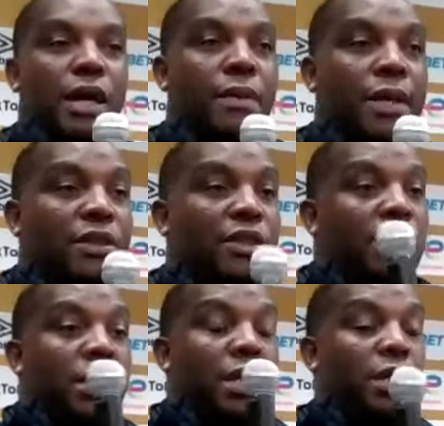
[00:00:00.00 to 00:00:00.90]
Um, I
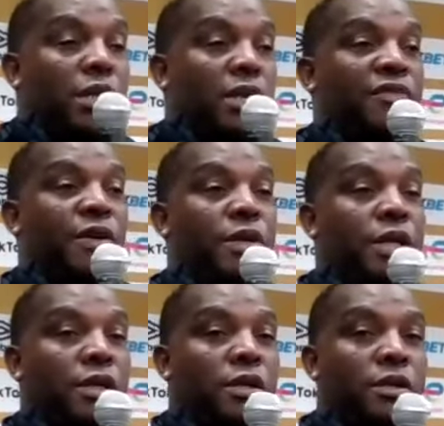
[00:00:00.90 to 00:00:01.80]
think yeah, they're
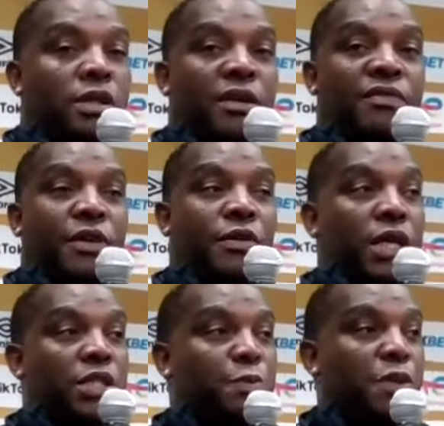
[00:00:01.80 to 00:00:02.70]
very they're
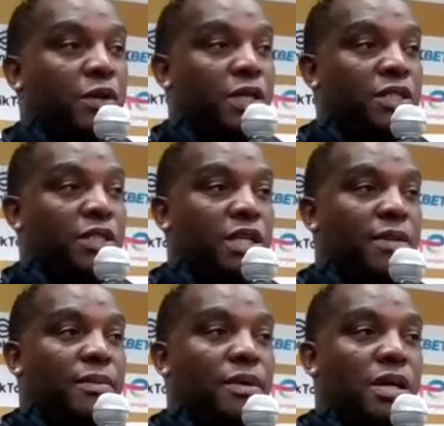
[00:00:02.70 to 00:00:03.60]
very experienced
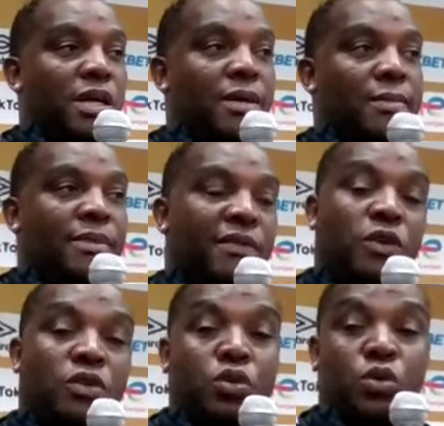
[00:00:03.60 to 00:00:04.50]
team. Um,
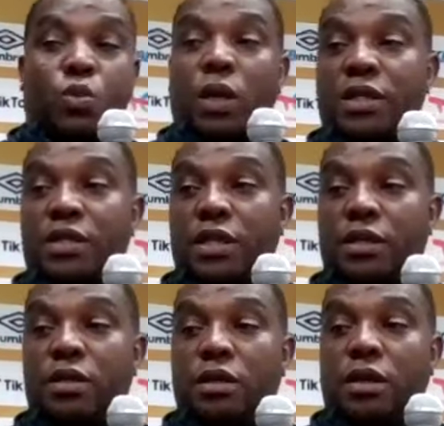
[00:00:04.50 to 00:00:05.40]
they've got good quality,